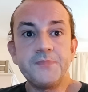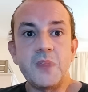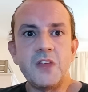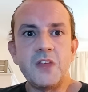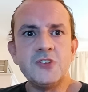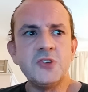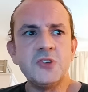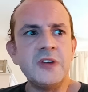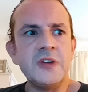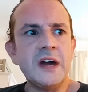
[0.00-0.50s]

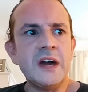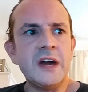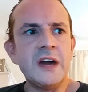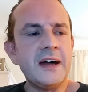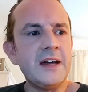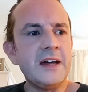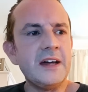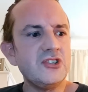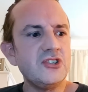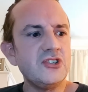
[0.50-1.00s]
so, yeah, I
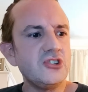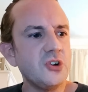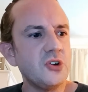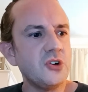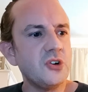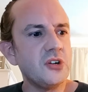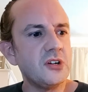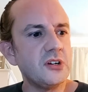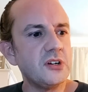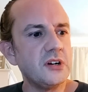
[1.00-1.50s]
had a
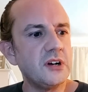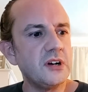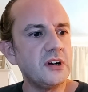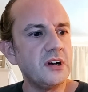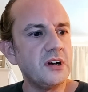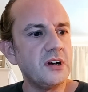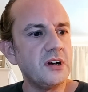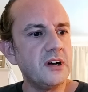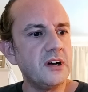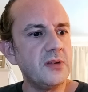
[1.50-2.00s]
shock.
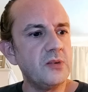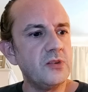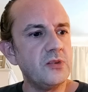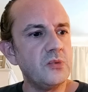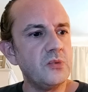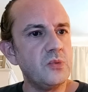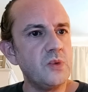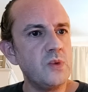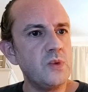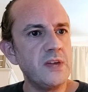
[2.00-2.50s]
Uh, it was
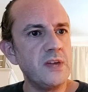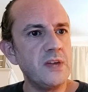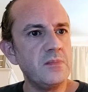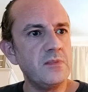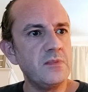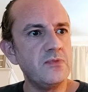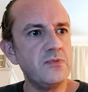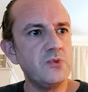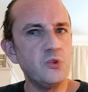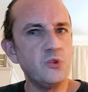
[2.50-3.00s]
the week
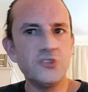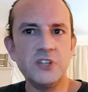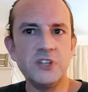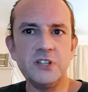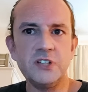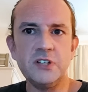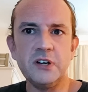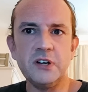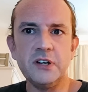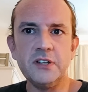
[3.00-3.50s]
before she
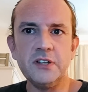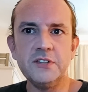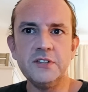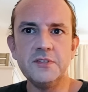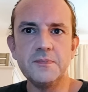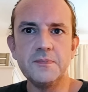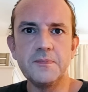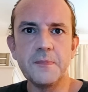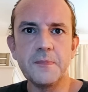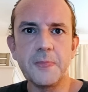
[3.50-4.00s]
died.
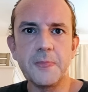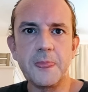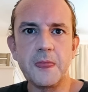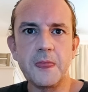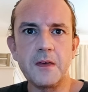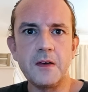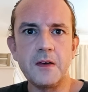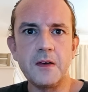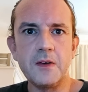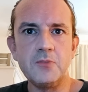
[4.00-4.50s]

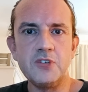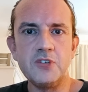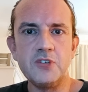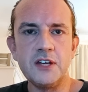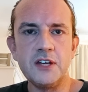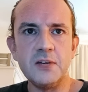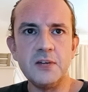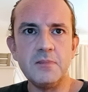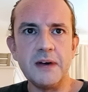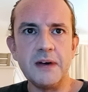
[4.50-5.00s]
Um, she
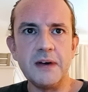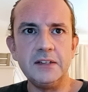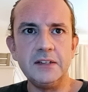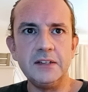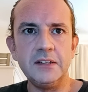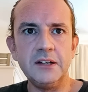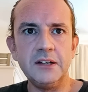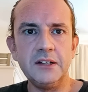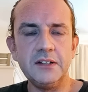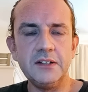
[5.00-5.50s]
had a bad
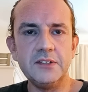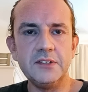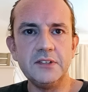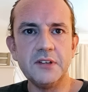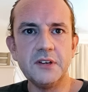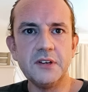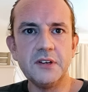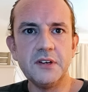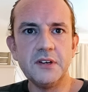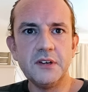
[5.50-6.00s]
night.
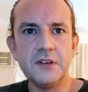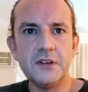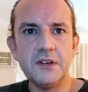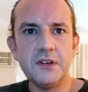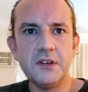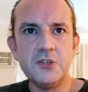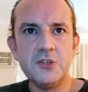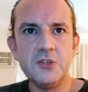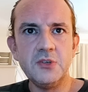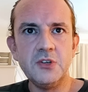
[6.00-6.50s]

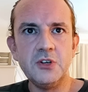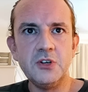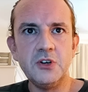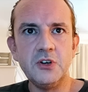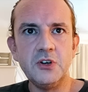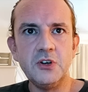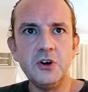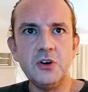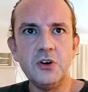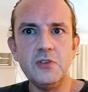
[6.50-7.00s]
She was on a
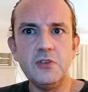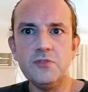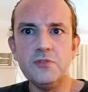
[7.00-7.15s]
lot of